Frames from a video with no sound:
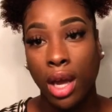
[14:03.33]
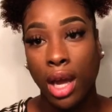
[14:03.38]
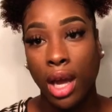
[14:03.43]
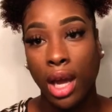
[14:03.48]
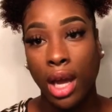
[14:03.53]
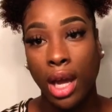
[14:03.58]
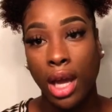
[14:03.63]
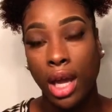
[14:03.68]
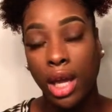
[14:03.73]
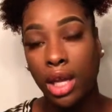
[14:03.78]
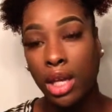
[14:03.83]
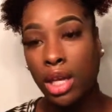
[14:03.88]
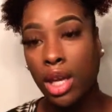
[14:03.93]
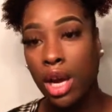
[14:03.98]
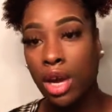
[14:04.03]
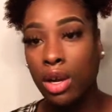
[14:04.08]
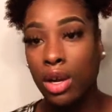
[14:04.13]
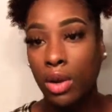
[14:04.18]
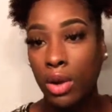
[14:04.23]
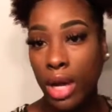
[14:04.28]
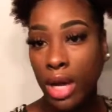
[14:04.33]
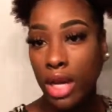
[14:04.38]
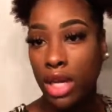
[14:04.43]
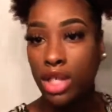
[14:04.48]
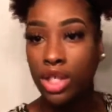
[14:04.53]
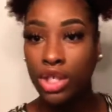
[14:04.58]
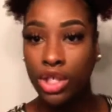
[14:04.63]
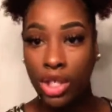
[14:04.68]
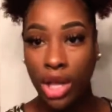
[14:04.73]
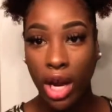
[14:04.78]
And y'all go ahead
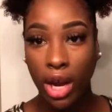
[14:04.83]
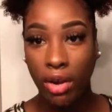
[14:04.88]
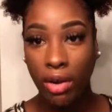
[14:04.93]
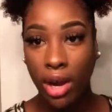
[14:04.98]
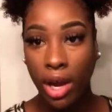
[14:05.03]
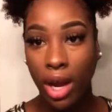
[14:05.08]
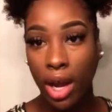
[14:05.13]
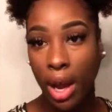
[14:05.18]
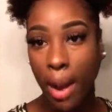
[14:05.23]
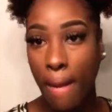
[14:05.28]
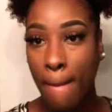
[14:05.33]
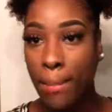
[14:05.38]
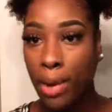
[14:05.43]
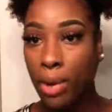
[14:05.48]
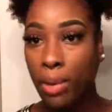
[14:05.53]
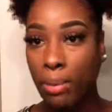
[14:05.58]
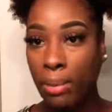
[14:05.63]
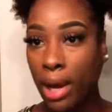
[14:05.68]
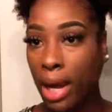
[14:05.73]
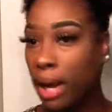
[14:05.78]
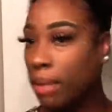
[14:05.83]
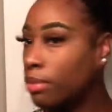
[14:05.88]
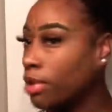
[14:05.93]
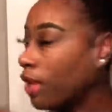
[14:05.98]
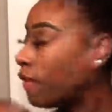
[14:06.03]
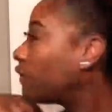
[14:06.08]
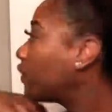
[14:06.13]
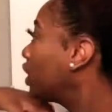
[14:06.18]
and share it. Boom, bam. Don't